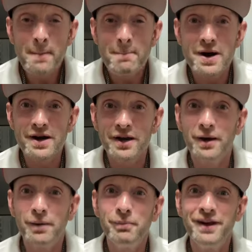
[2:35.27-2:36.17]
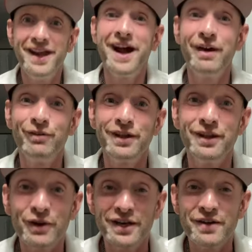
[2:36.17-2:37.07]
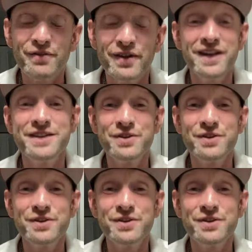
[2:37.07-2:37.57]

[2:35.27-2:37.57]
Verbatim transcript: But, um, but yeah, I really wanted to finish